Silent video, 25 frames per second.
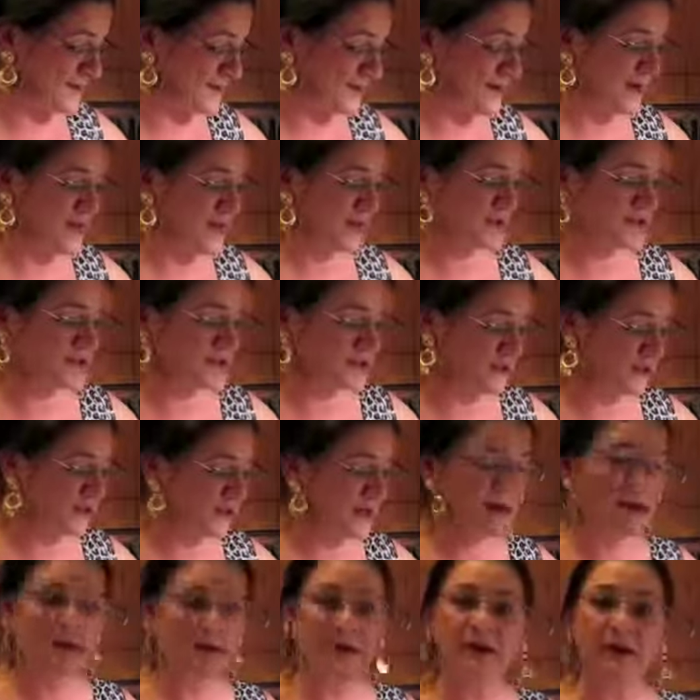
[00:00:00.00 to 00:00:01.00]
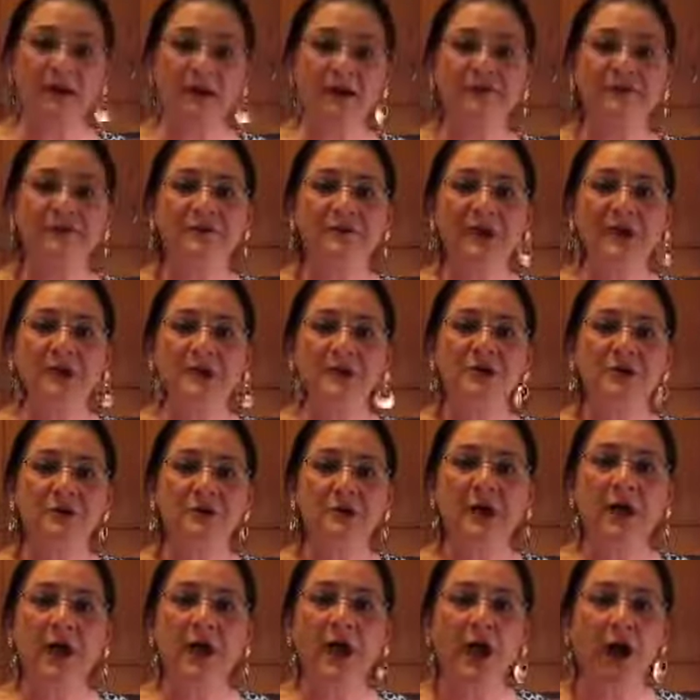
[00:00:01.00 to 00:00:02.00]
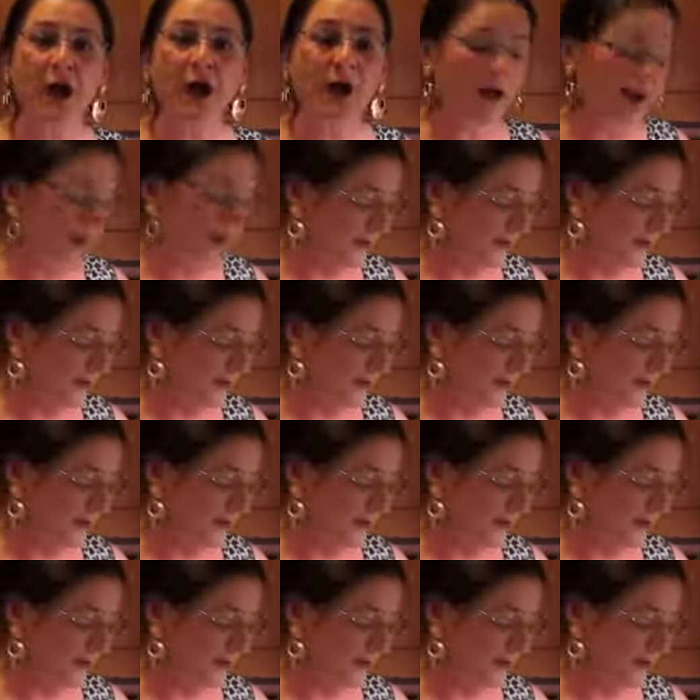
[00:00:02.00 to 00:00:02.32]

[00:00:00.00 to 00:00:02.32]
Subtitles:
ground chuck and onion facial here.